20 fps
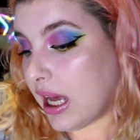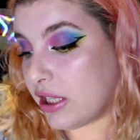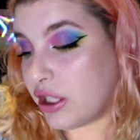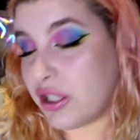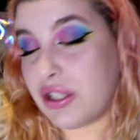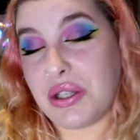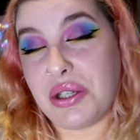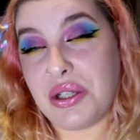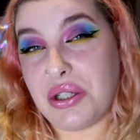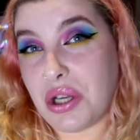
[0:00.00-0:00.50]

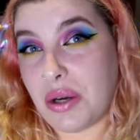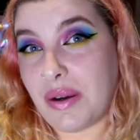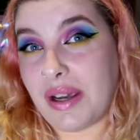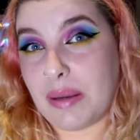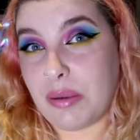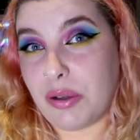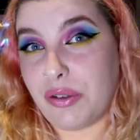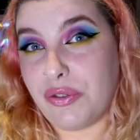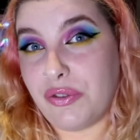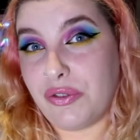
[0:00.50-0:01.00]
Just so you know, I
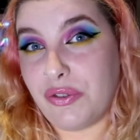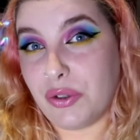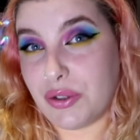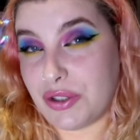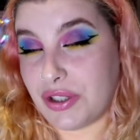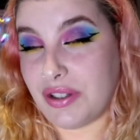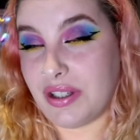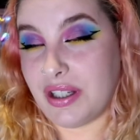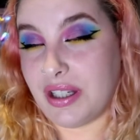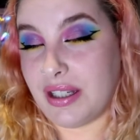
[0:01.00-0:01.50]
am a
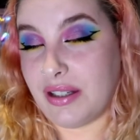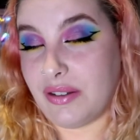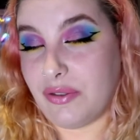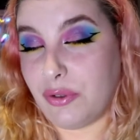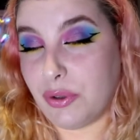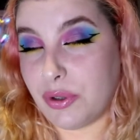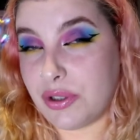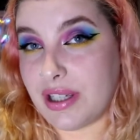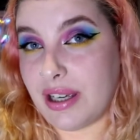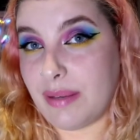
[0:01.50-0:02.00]

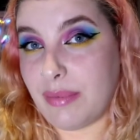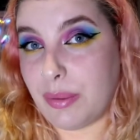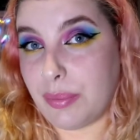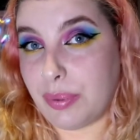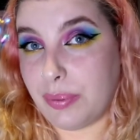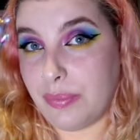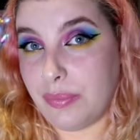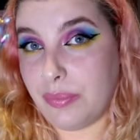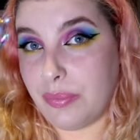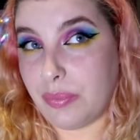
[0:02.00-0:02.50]
full-time
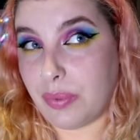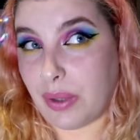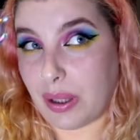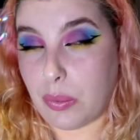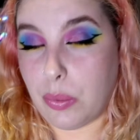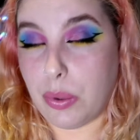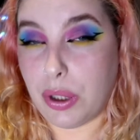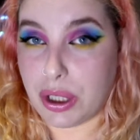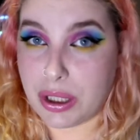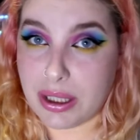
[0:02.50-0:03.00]

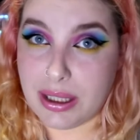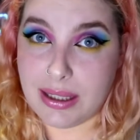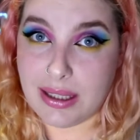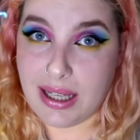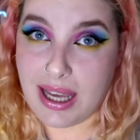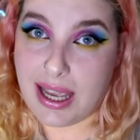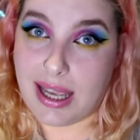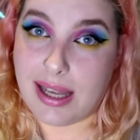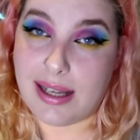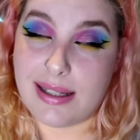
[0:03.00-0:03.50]
worker,
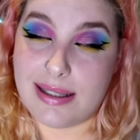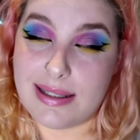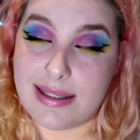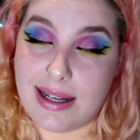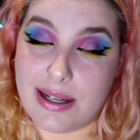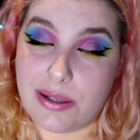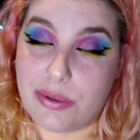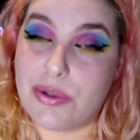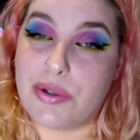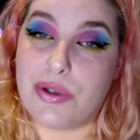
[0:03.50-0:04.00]
and
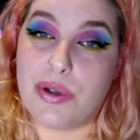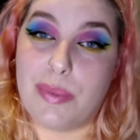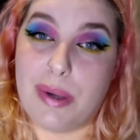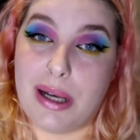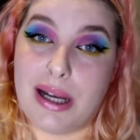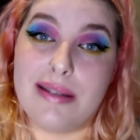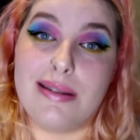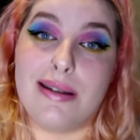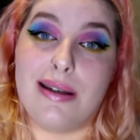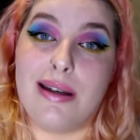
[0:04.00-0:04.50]
I also
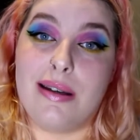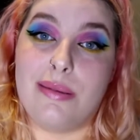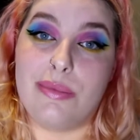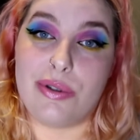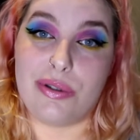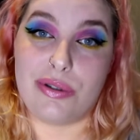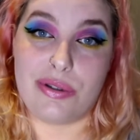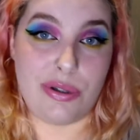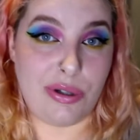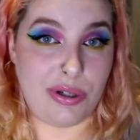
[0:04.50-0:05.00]
part-time
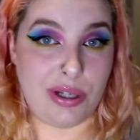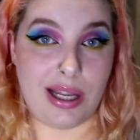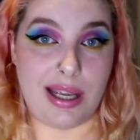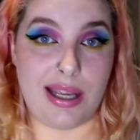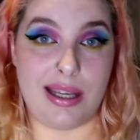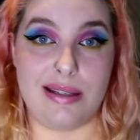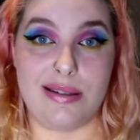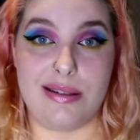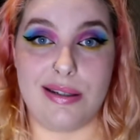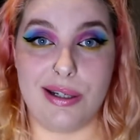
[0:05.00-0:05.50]
do
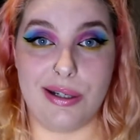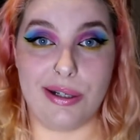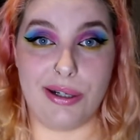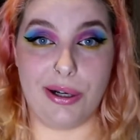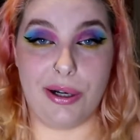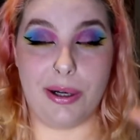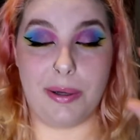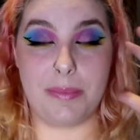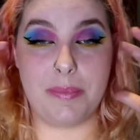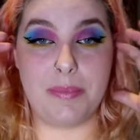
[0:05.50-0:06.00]
uni,
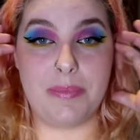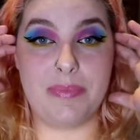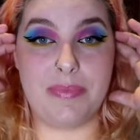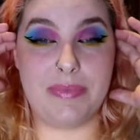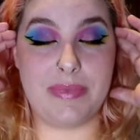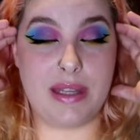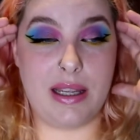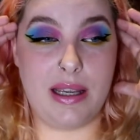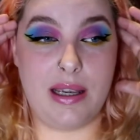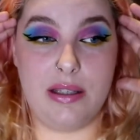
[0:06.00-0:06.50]
so
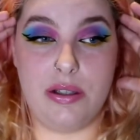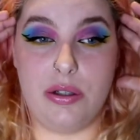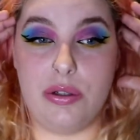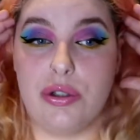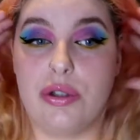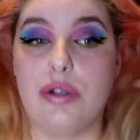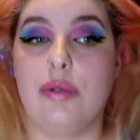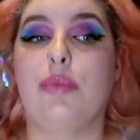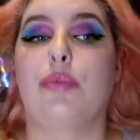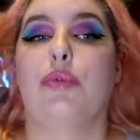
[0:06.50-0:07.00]

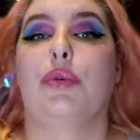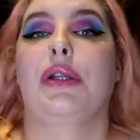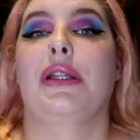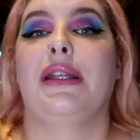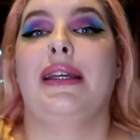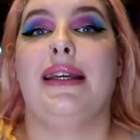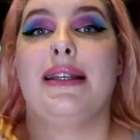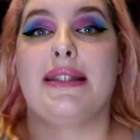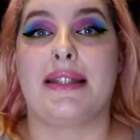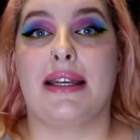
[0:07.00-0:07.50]
YouTube
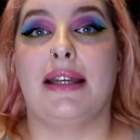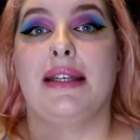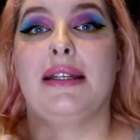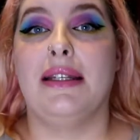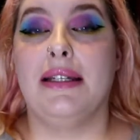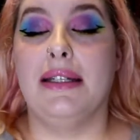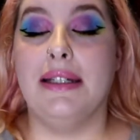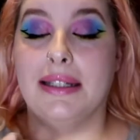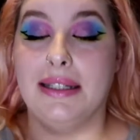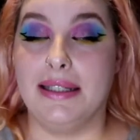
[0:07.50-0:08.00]
really
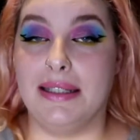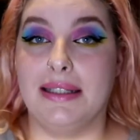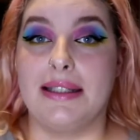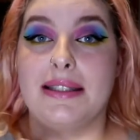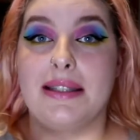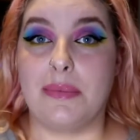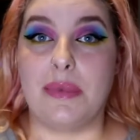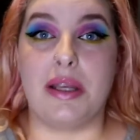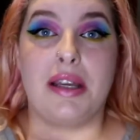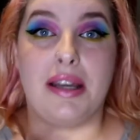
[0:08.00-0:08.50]
isn't
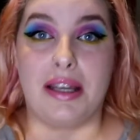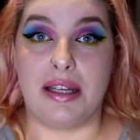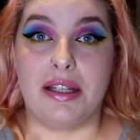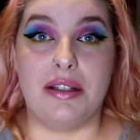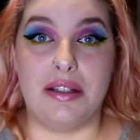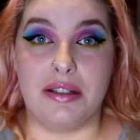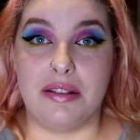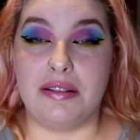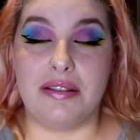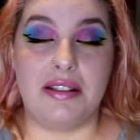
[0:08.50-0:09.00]
something I
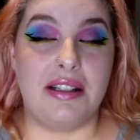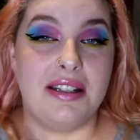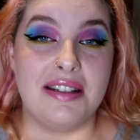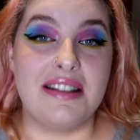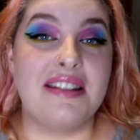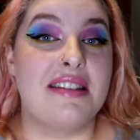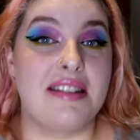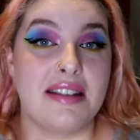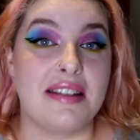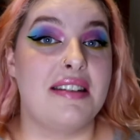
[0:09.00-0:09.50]
can
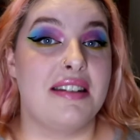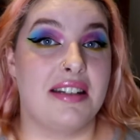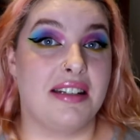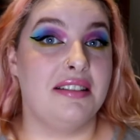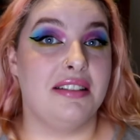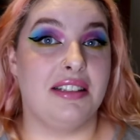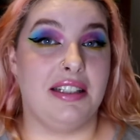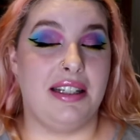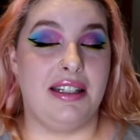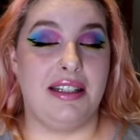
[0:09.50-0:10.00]

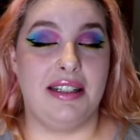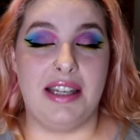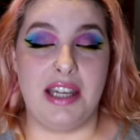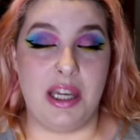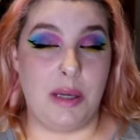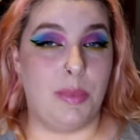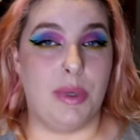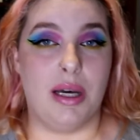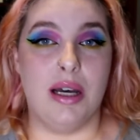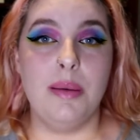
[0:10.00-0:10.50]
consistently
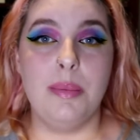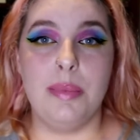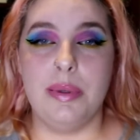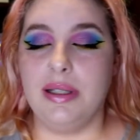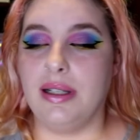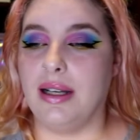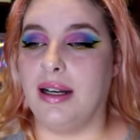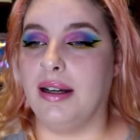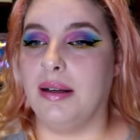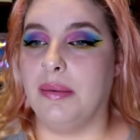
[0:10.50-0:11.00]
keep up.
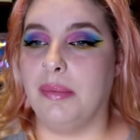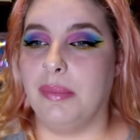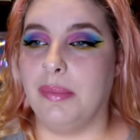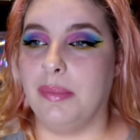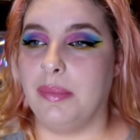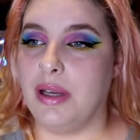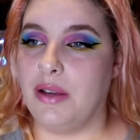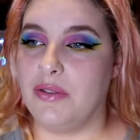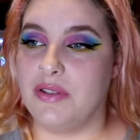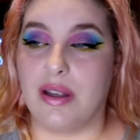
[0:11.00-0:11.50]

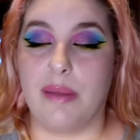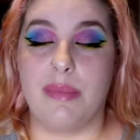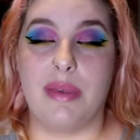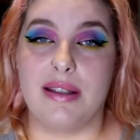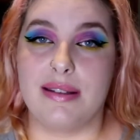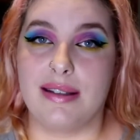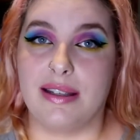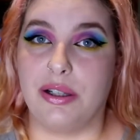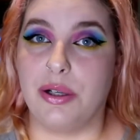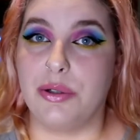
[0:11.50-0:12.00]
If
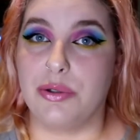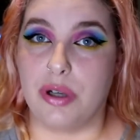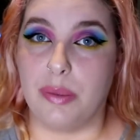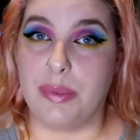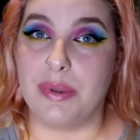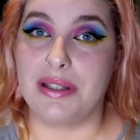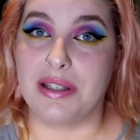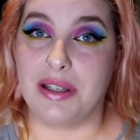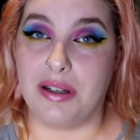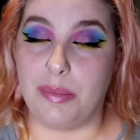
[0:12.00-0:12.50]
something's gonna
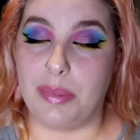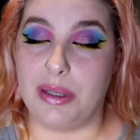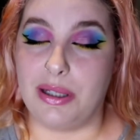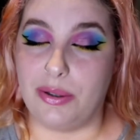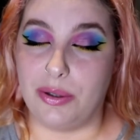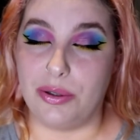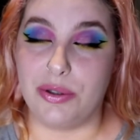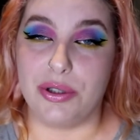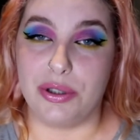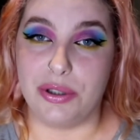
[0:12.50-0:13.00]
drop, it's gonna be
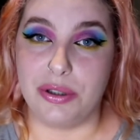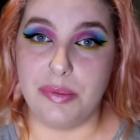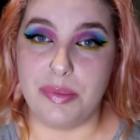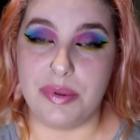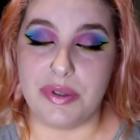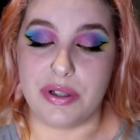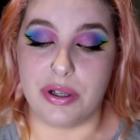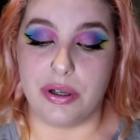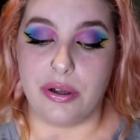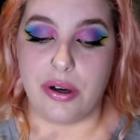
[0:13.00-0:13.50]
YouTube,
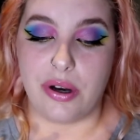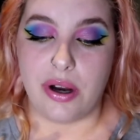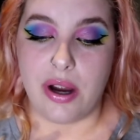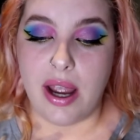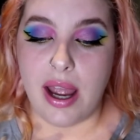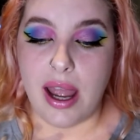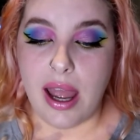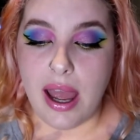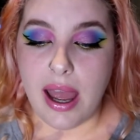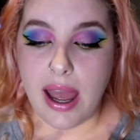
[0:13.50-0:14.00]
so
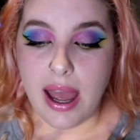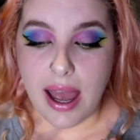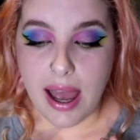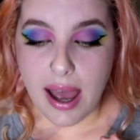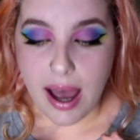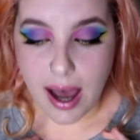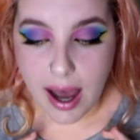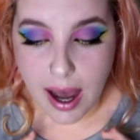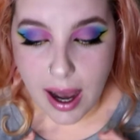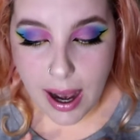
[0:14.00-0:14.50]

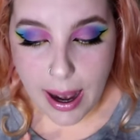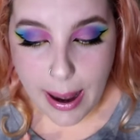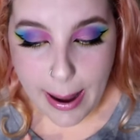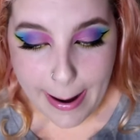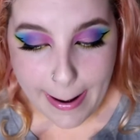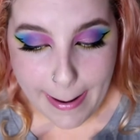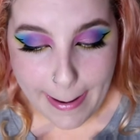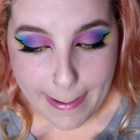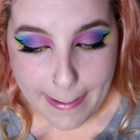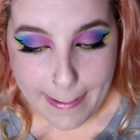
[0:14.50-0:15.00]

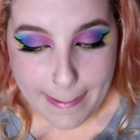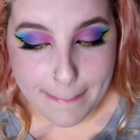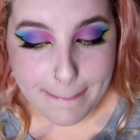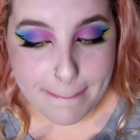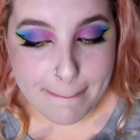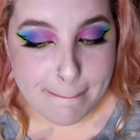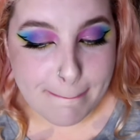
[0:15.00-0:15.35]
I